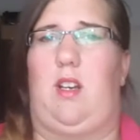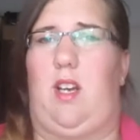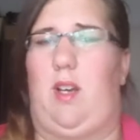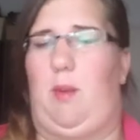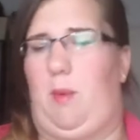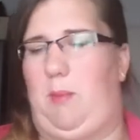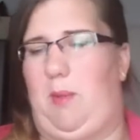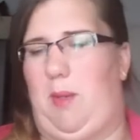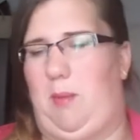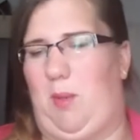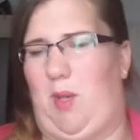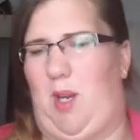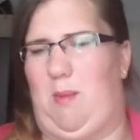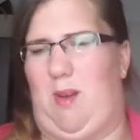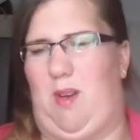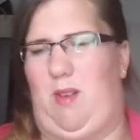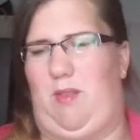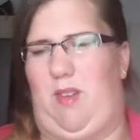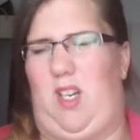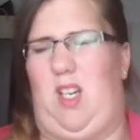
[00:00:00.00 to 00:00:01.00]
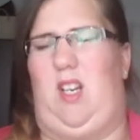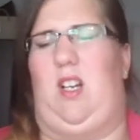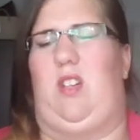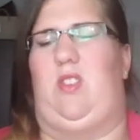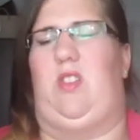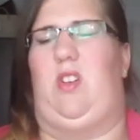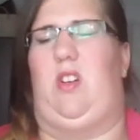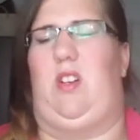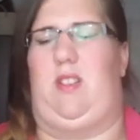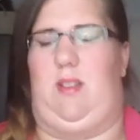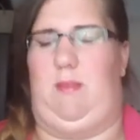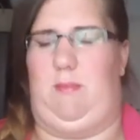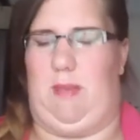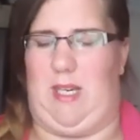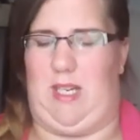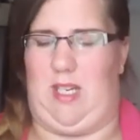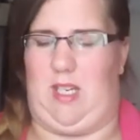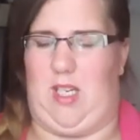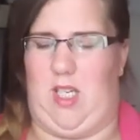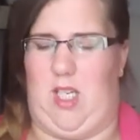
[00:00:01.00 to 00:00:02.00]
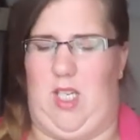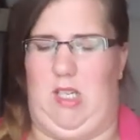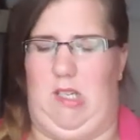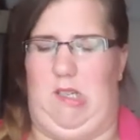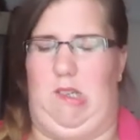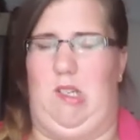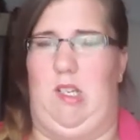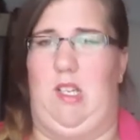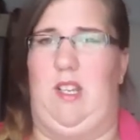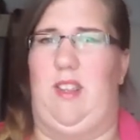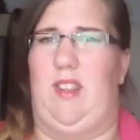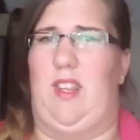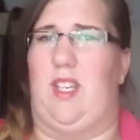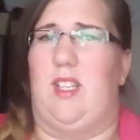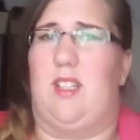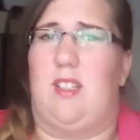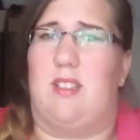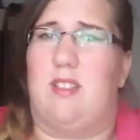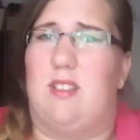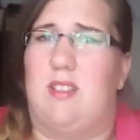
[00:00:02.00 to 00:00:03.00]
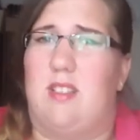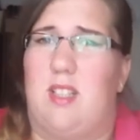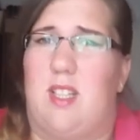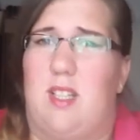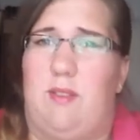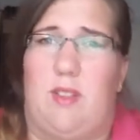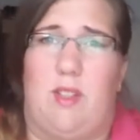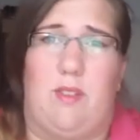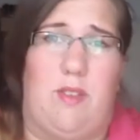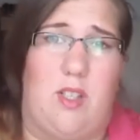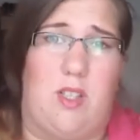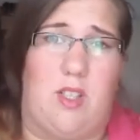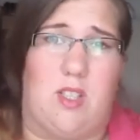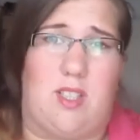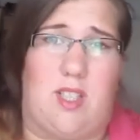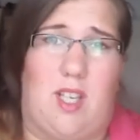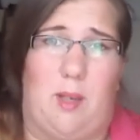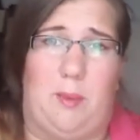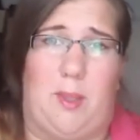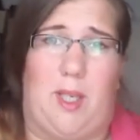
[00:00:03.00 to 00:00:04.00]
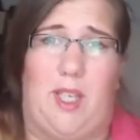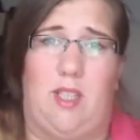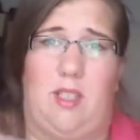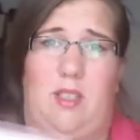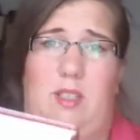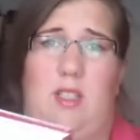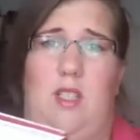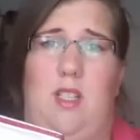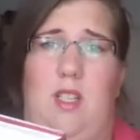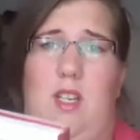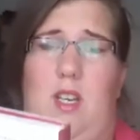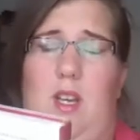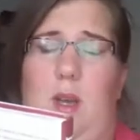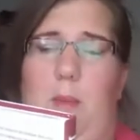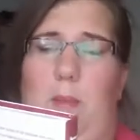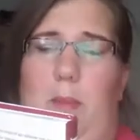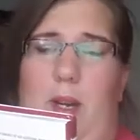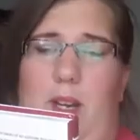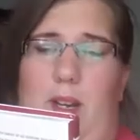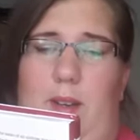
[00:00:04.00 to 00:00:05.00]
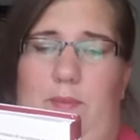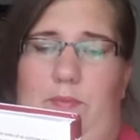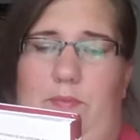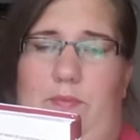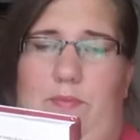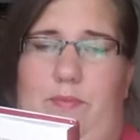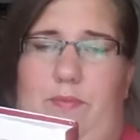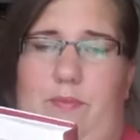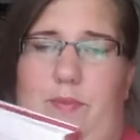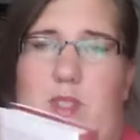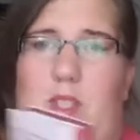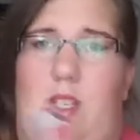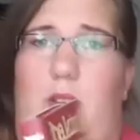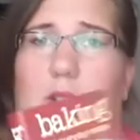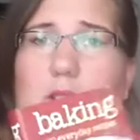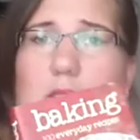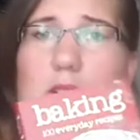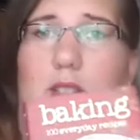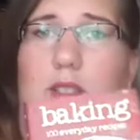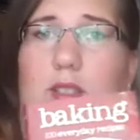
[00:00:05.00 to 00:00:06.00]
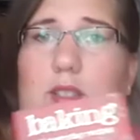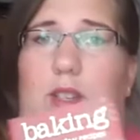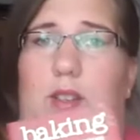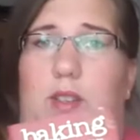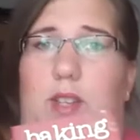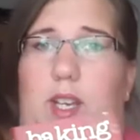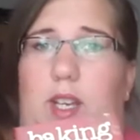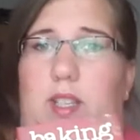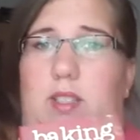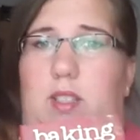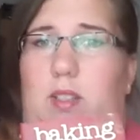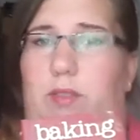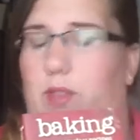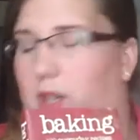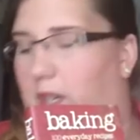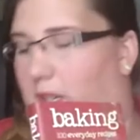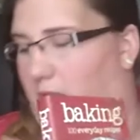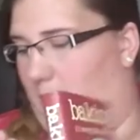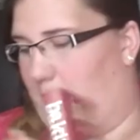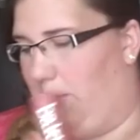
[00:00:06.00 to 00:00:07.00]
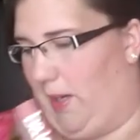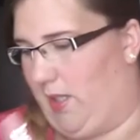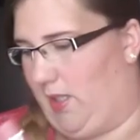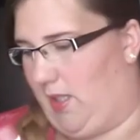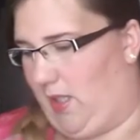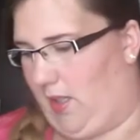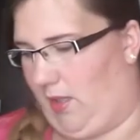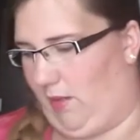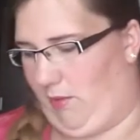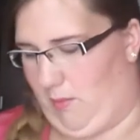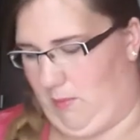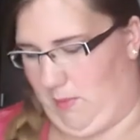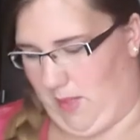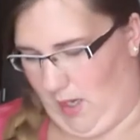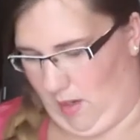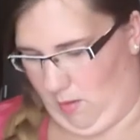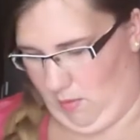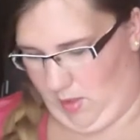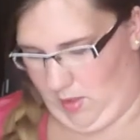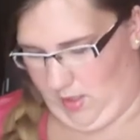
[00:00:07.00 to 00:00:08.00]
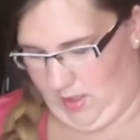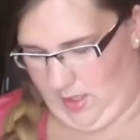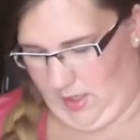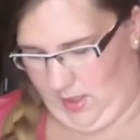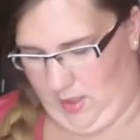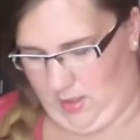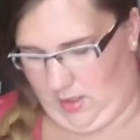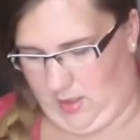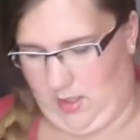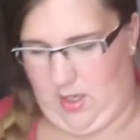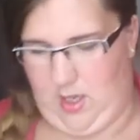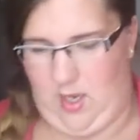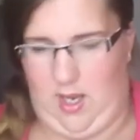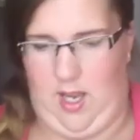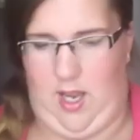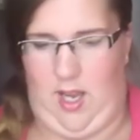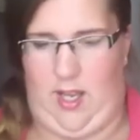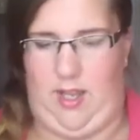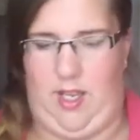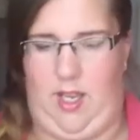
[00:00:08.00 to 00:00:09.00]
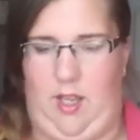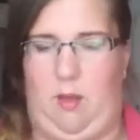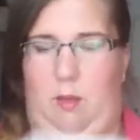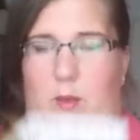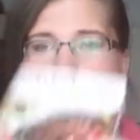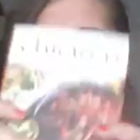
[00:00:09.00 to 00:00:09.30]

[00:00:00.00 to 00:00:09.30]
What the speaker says: I like when people come over, I try to bake things, even if they're just cupcakes. But so yeah, I've not actually baked anything from that one yet. And the other